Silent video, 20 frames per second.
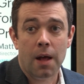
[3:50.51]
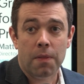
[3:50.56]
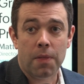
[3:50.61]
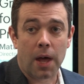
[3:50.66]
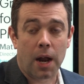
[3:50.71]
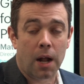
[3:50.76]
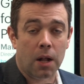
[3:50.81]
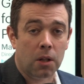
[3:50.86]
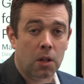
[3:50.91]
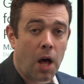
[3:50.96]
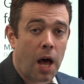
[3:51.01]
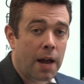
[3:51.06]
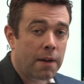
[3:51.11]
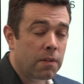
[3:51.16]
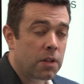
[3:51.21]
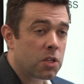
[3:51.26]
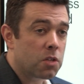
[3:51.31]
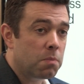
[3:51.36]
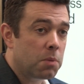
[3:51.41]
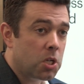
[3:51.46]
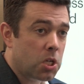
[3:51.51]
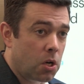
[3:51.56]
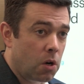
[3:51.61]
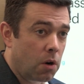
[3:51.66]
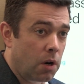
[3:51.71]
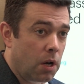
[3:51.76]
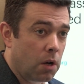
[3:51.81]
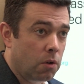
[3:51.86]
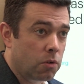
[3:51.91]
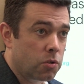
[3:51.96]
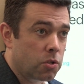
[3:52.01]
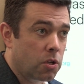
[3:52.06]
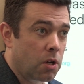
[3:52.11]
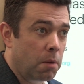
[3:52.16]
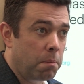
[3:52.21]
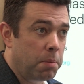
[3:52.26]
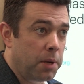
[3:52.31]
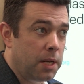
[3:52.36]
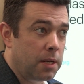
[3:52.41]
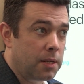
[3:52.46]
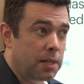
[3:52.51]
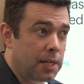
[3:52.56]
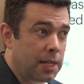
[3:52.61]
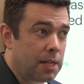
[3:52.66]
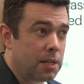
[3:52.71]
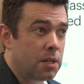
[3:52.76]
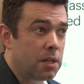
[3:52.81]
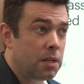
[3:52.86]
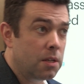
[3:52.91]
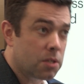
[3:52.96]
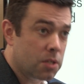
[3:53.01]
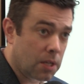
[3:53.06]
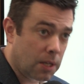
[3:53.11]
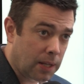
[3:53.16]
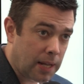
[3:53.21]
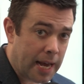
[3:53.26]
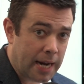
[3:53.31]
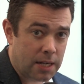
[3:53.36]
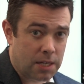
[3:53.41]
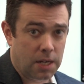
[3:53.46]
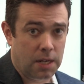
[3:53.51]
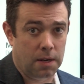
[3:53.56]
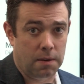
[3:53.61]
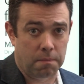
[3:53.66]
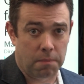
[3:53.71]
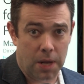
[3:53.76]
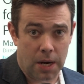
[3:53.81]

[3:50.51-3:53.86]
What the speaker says: that a lot of these materials could be deselected